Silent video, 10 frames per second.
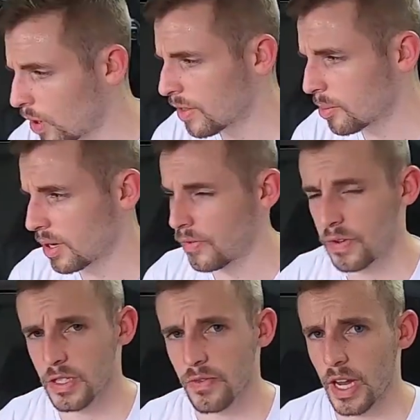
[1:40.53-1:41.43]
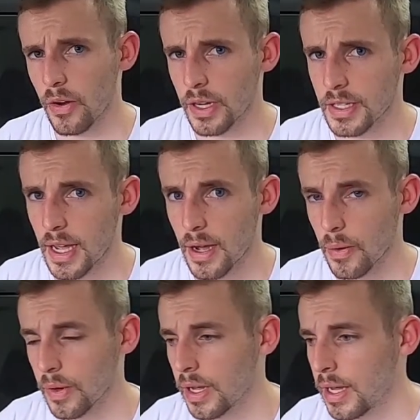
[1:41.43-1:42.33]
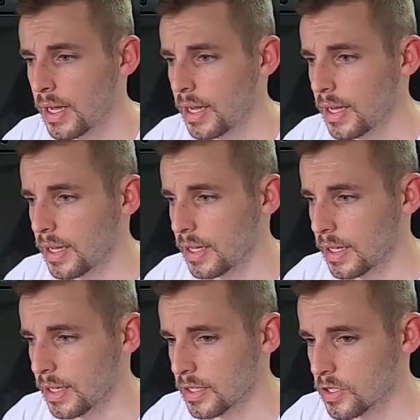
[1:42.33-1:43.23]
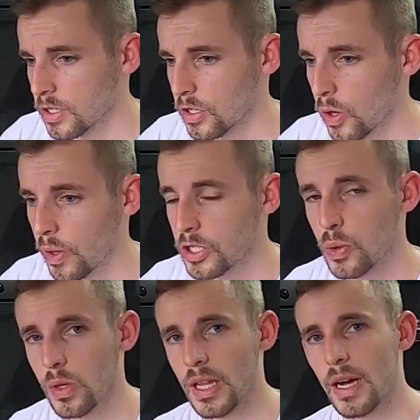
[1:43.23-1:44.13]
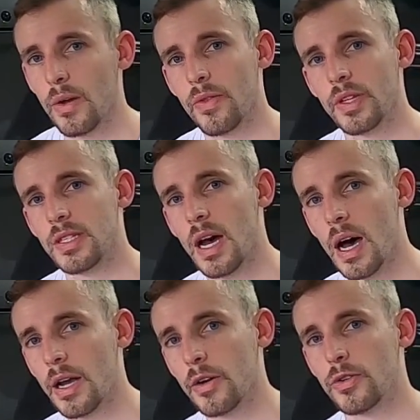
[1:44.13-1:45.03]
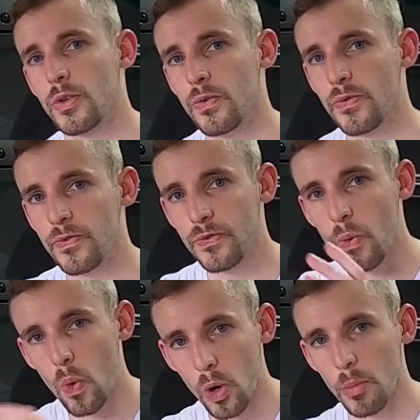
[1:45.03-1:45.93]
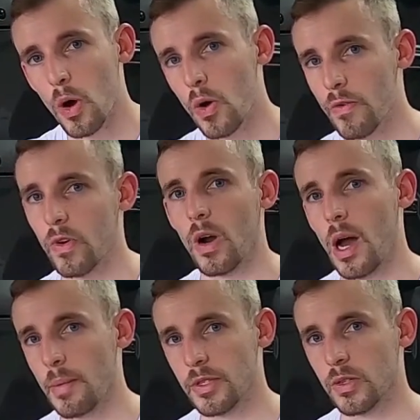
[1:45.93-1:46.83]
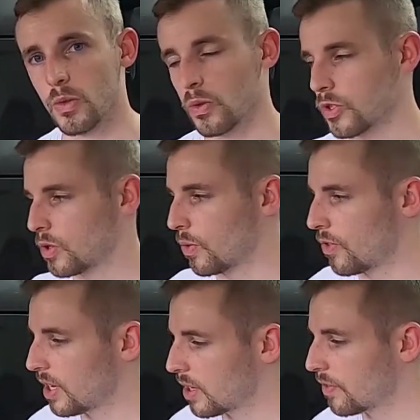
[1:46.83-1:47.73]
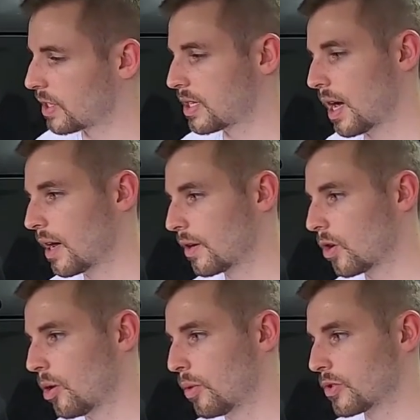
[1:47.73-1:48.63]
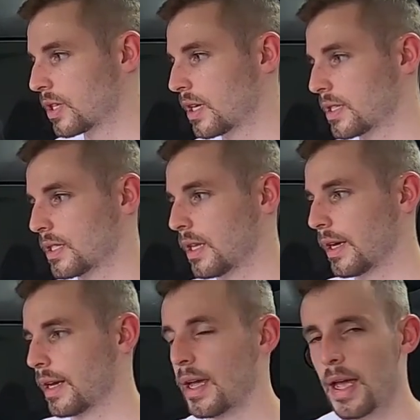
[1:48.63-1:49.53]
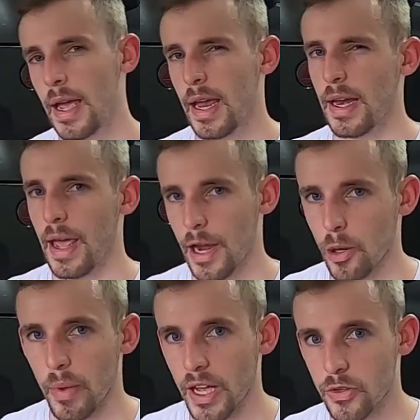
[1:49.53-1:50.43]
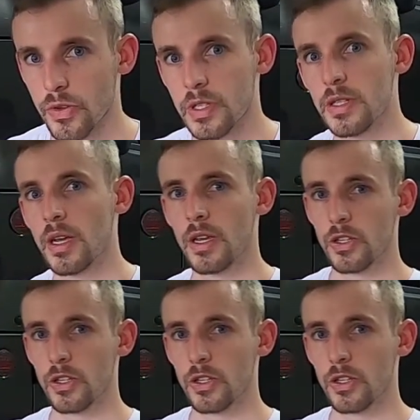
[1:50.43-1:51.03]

One of the benefits of airing down is going to allow the tire to form over obstacles. So think of the tire almost as like an air mattress.